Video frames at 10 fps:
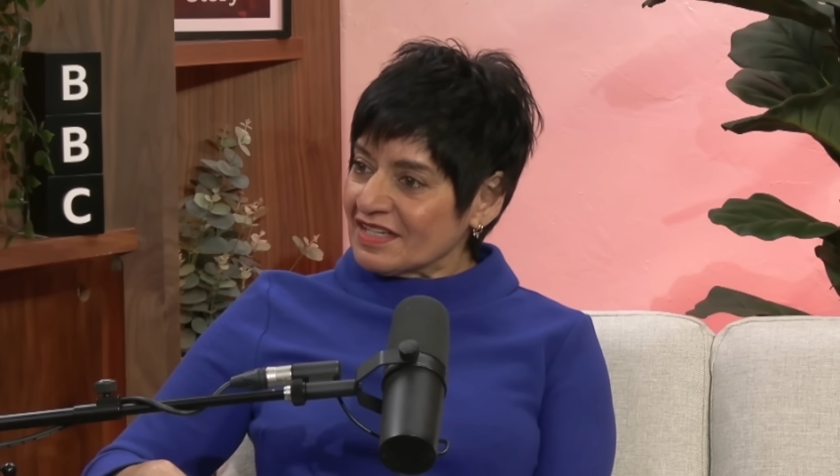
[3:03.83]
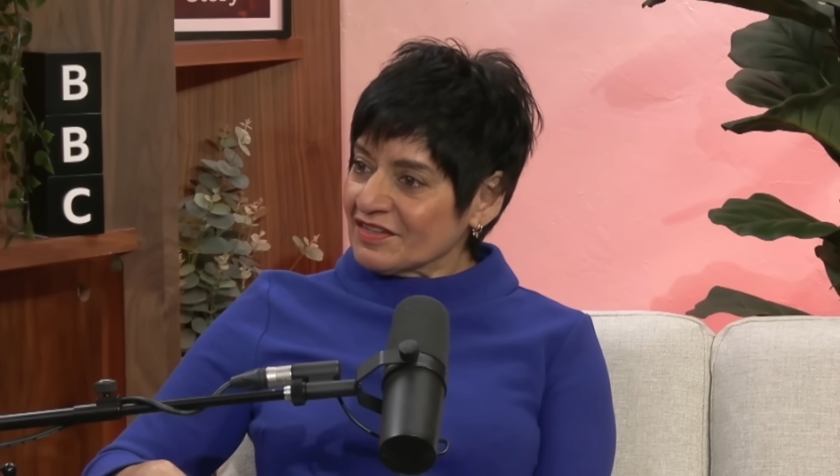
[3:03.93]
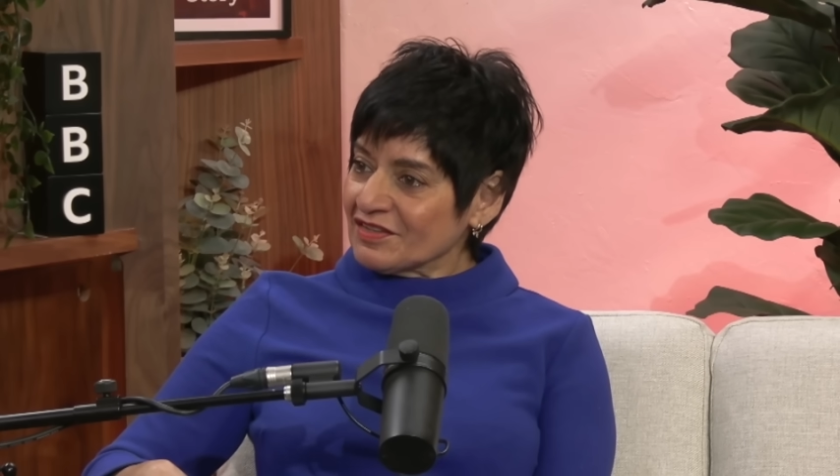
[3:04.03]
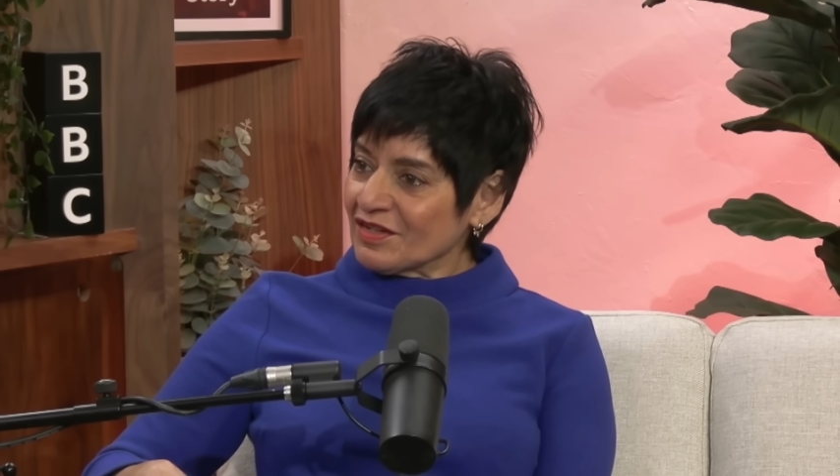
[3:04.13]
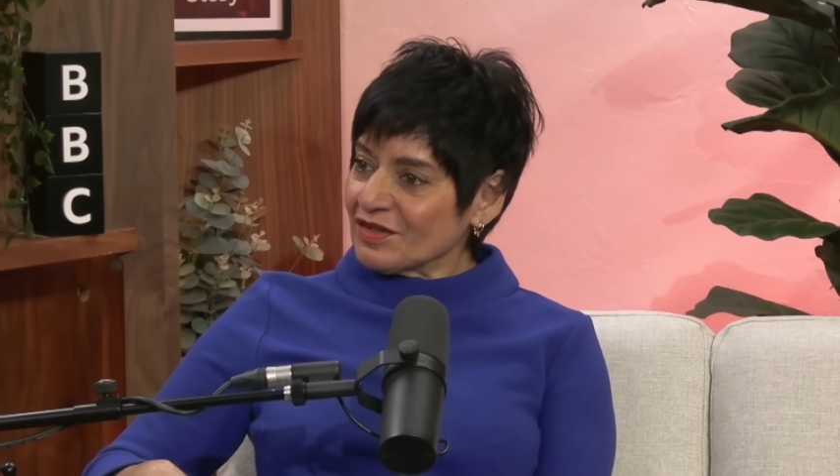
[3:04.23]

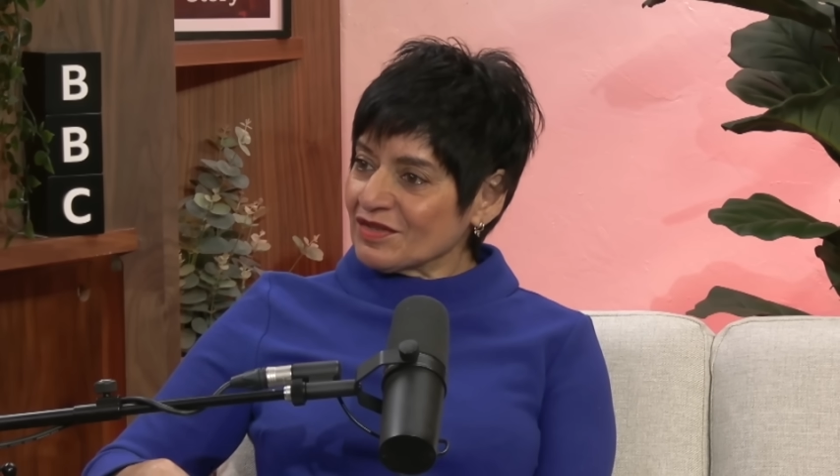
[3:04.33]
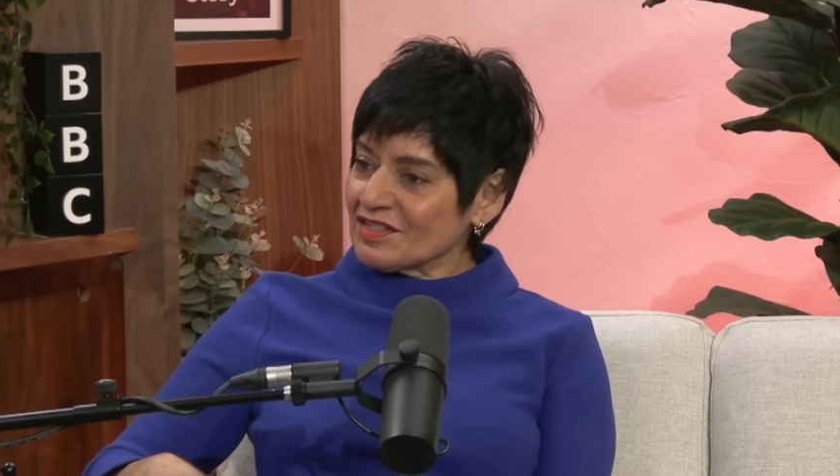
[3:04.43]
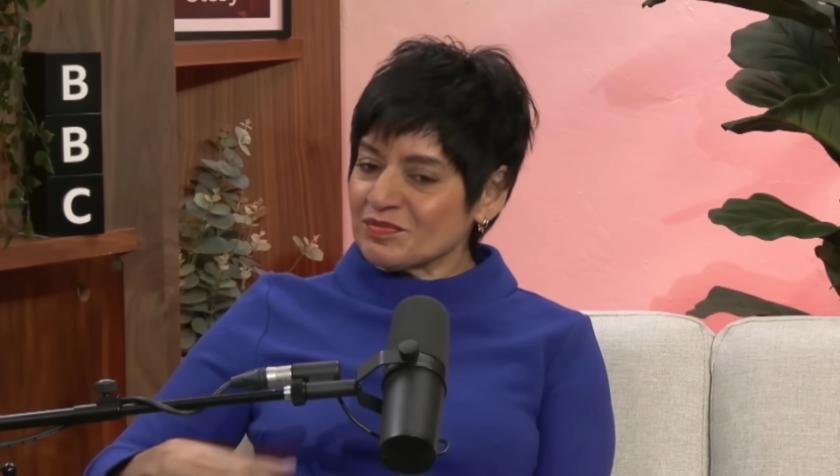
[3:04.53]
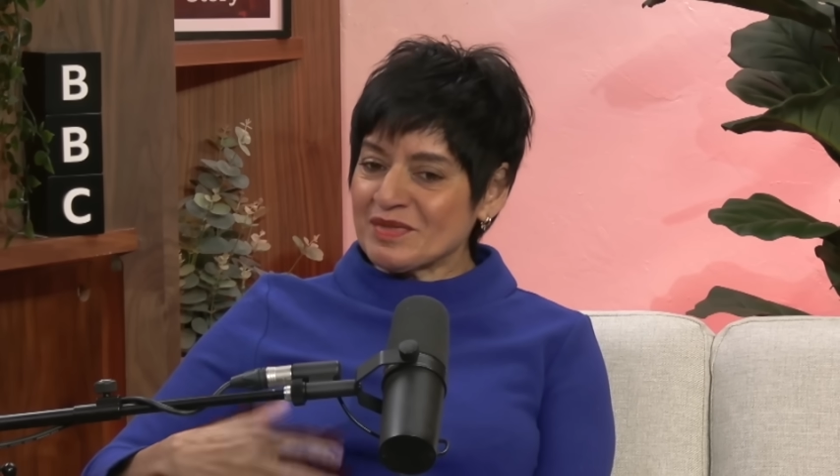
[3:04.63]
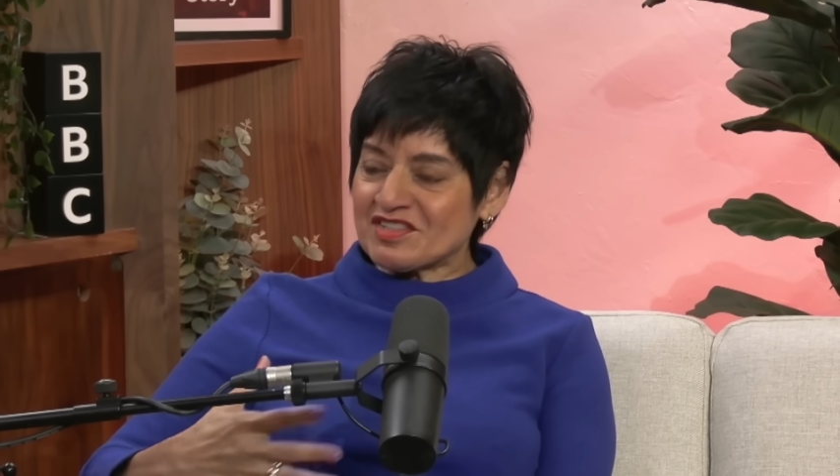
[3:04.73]
you know,
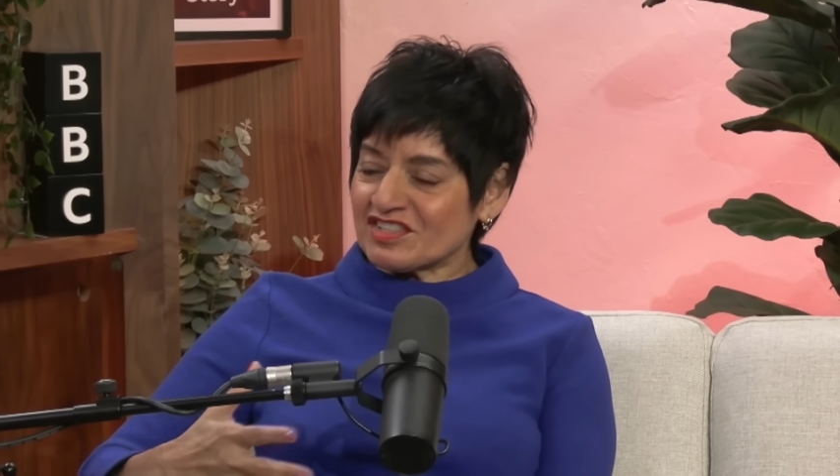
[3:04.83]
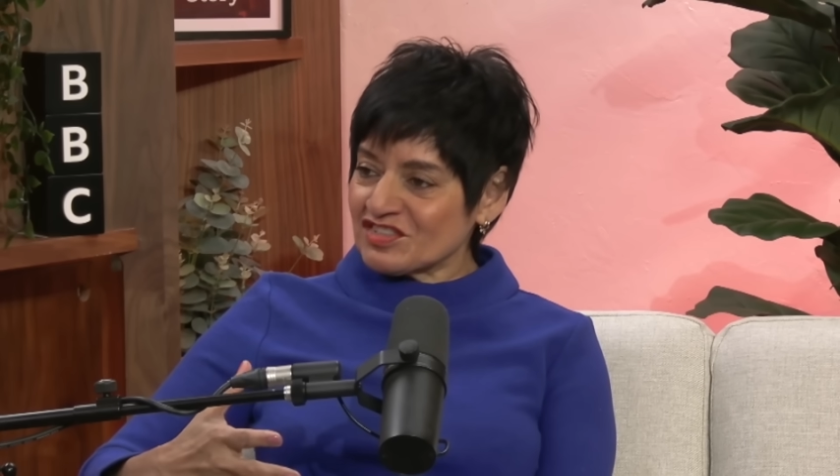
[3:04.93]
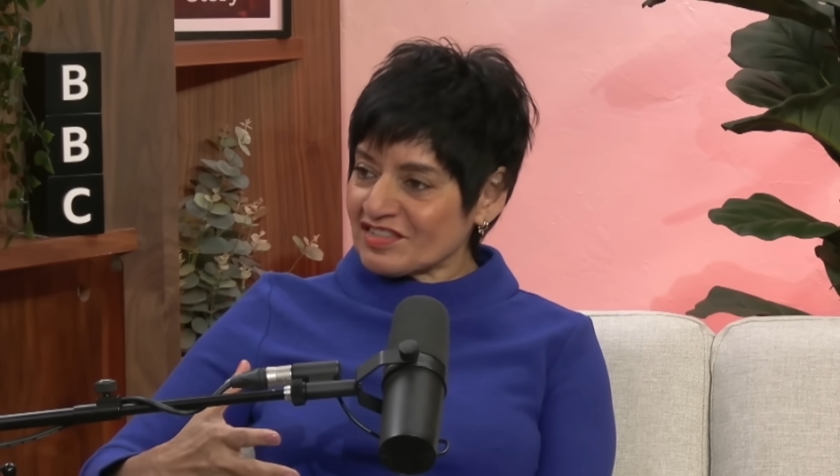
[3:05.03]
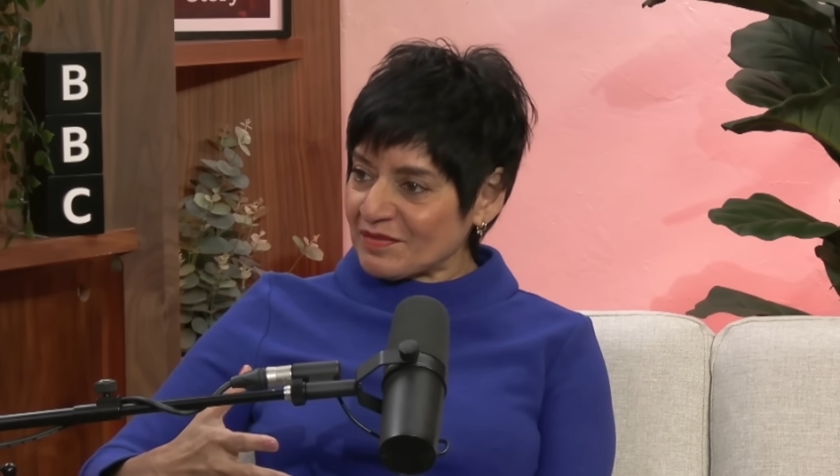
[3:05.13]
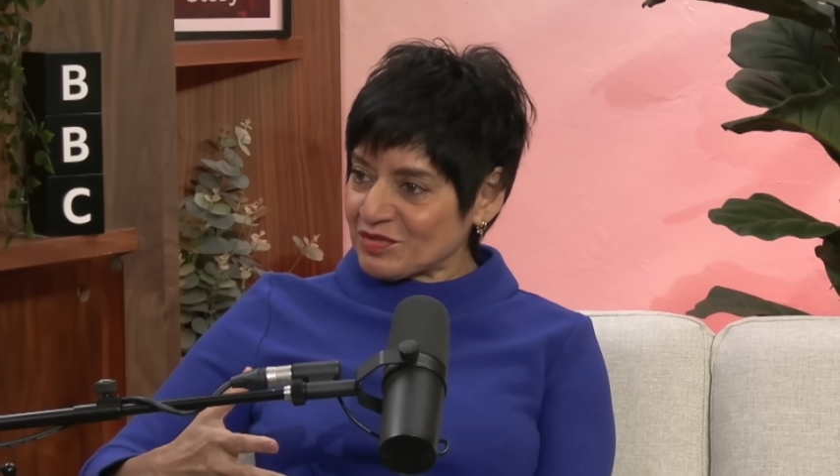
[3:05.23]
these
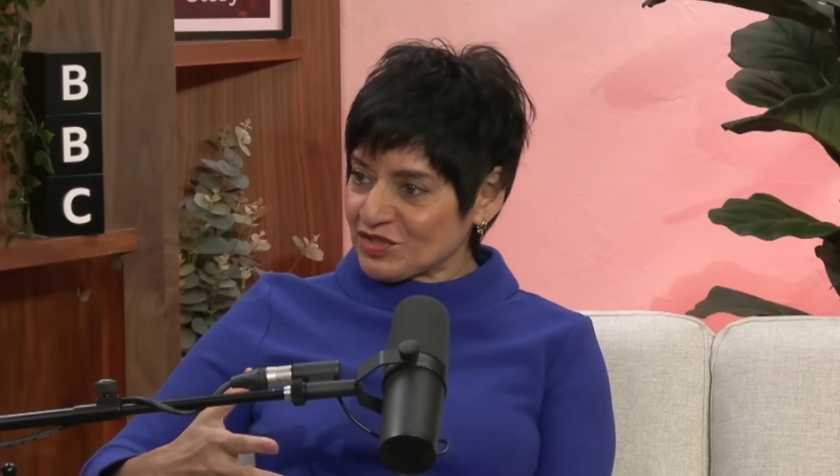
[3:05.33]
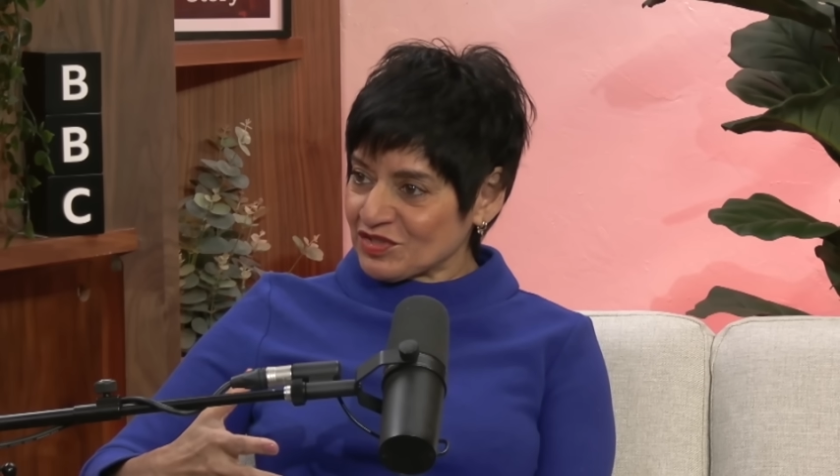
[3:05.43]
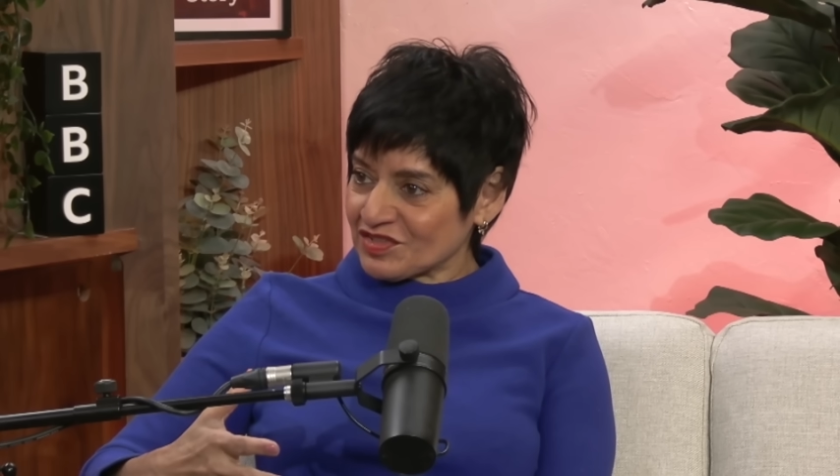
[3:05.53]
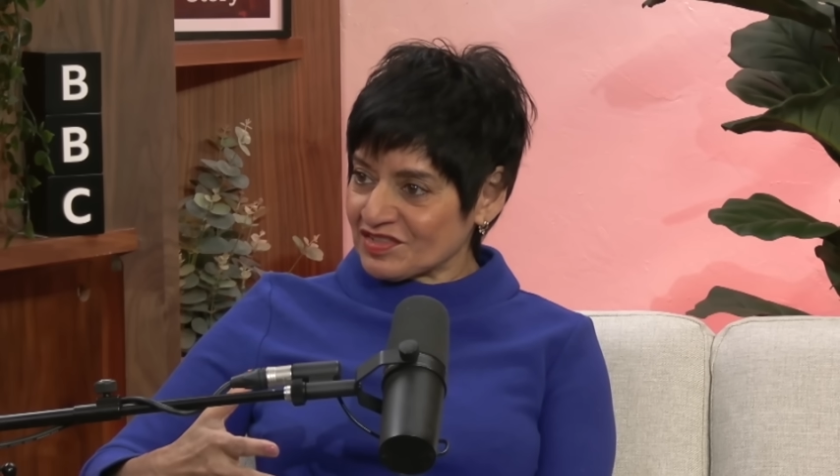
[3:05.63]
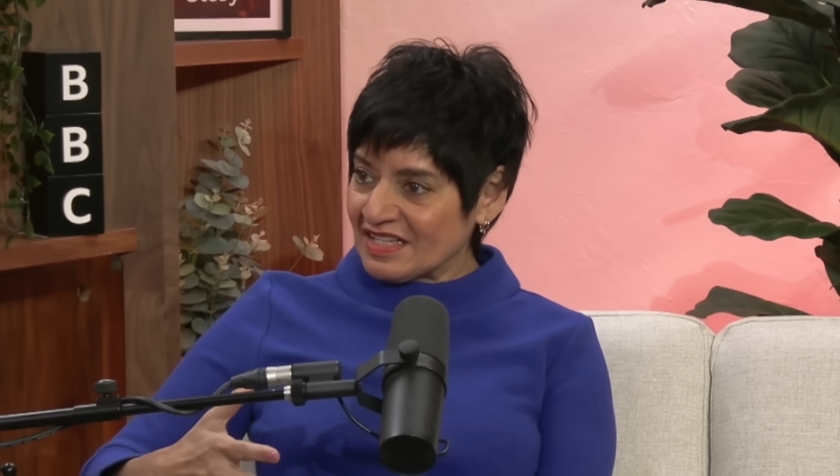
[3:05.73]

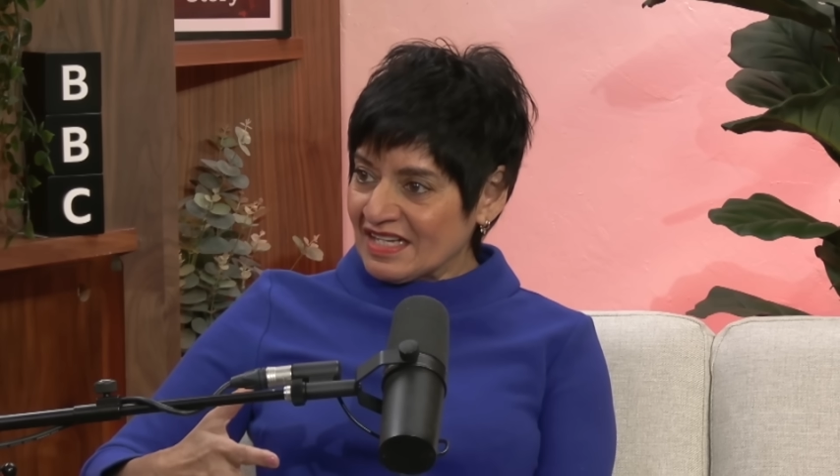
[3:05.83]
misconceptions.